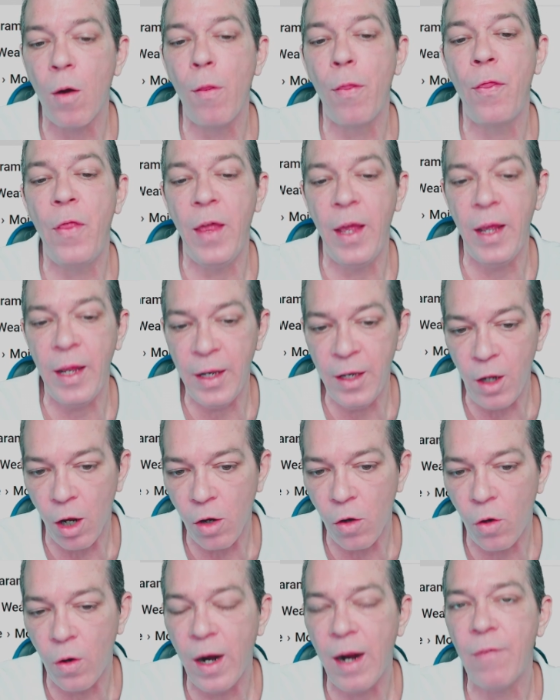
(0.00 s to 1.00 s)
then y'all
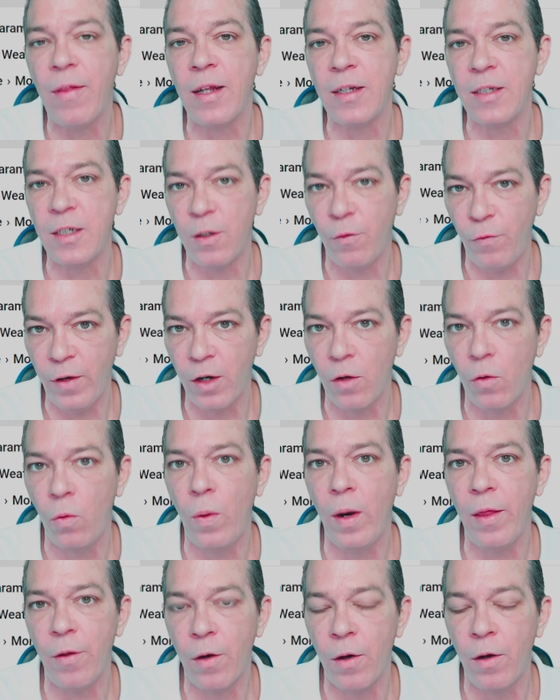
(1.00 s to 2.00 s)
going to have that severe
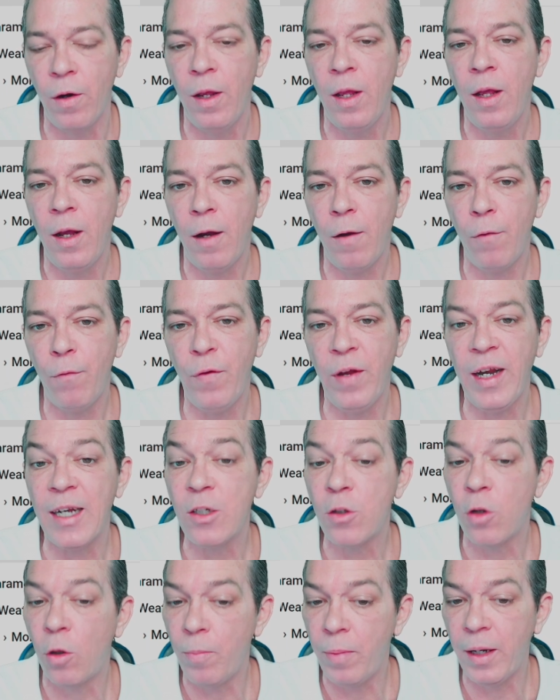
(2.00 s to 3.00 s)
weather event that's
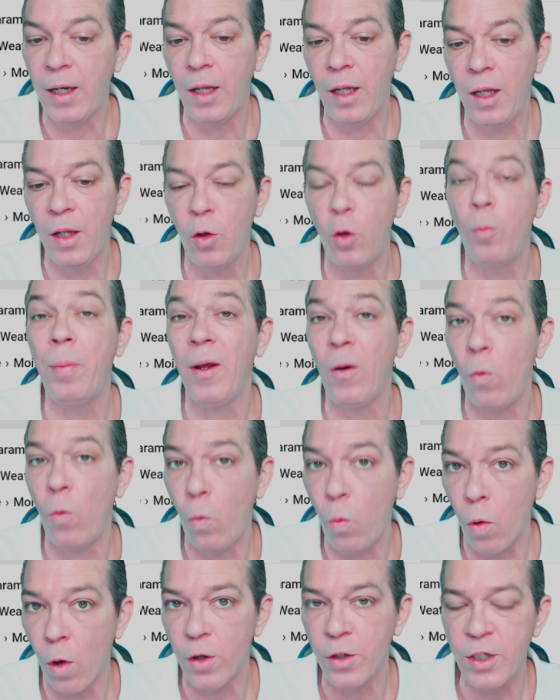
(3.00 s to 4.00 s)
going to be a little bit
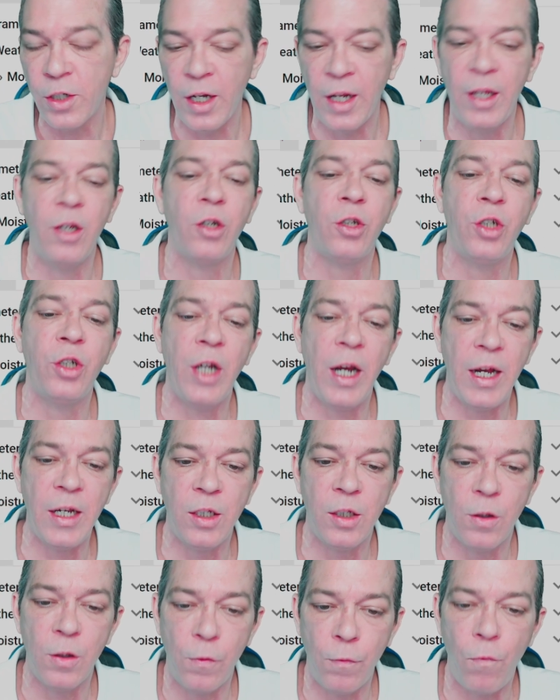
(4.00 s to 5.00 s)
worse in your
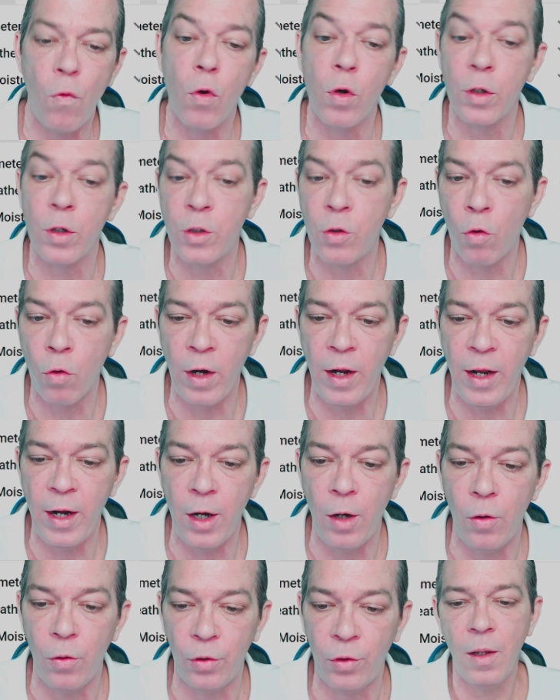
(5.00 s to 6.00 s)
chances for
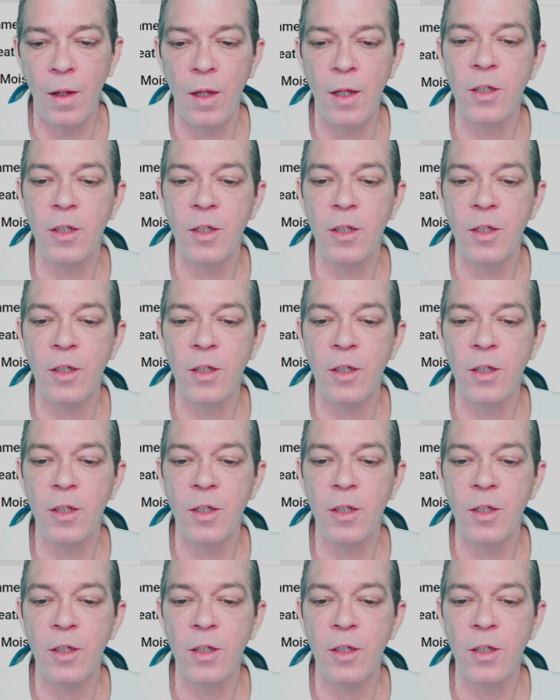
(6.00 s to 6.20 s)
tornadoes.